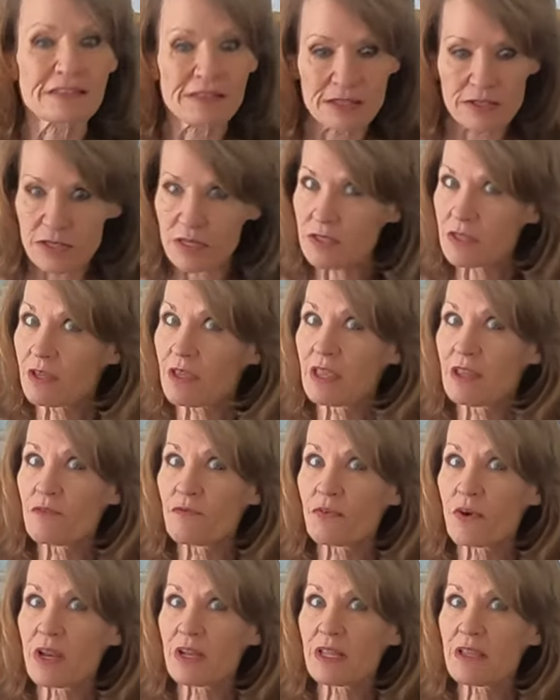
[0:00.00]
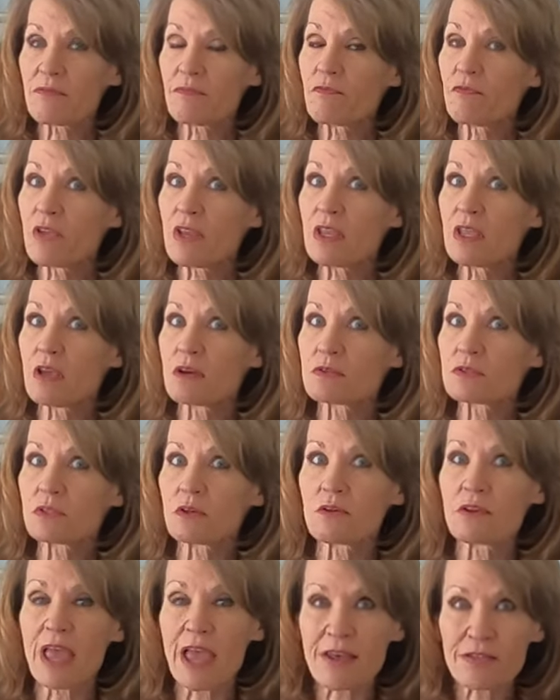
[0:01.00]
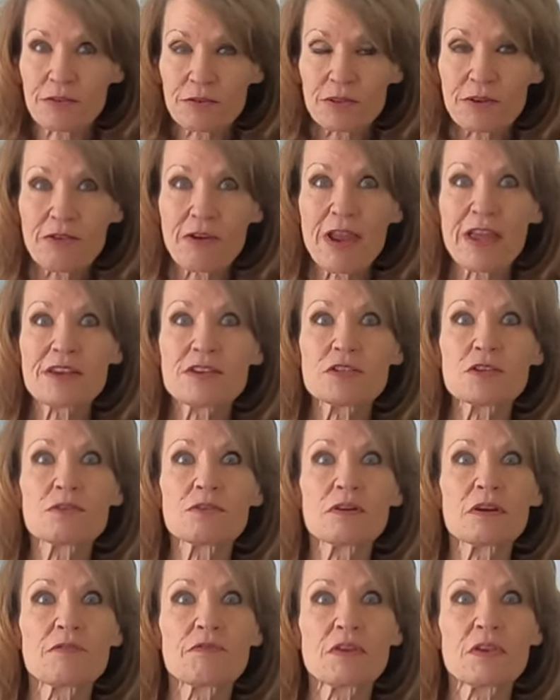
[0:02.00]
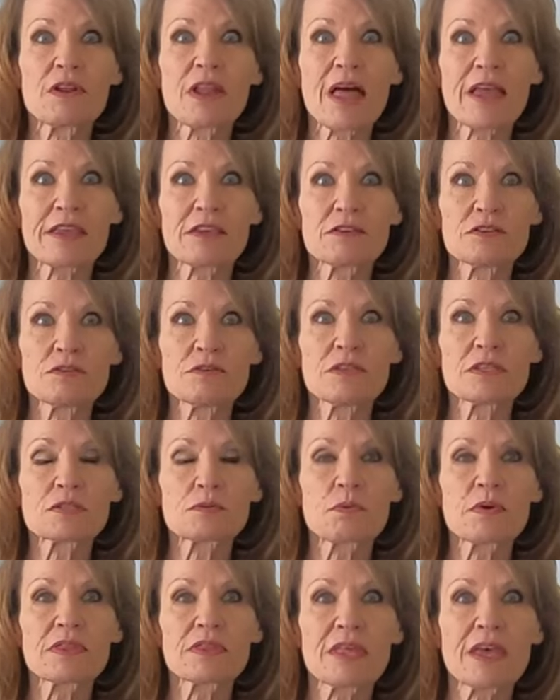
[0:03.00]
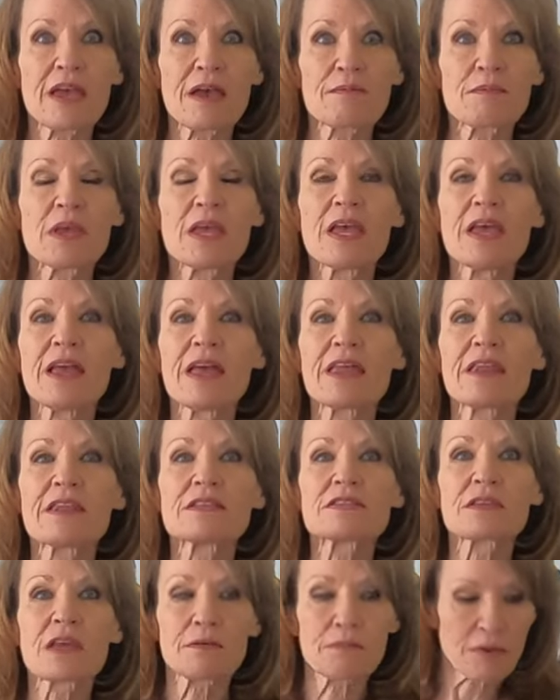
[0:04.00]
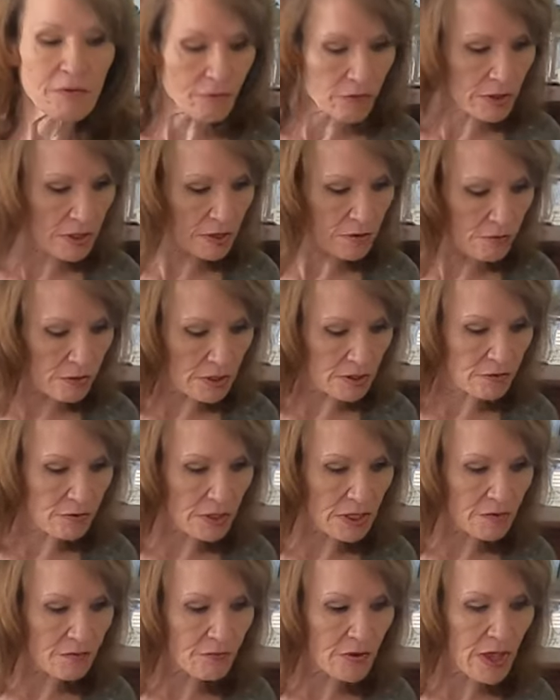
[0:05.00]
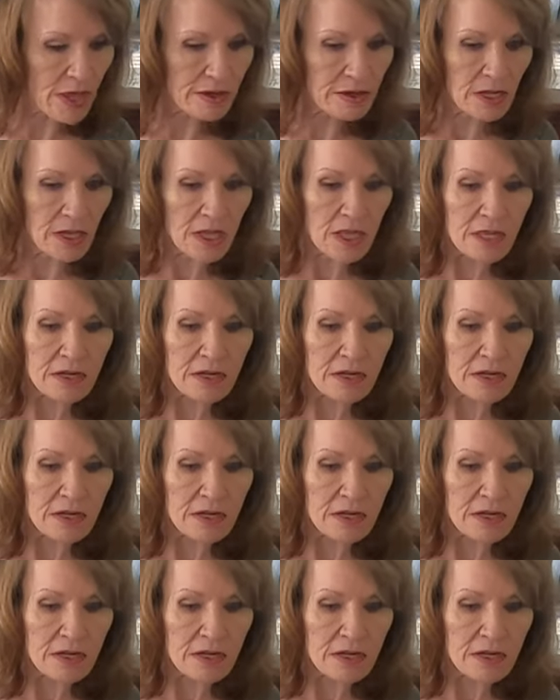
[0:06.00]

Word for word: This is a kid friendly video, so gather the grandchildren if you'd like and do this with them, and it's gonna be really, really, really fun.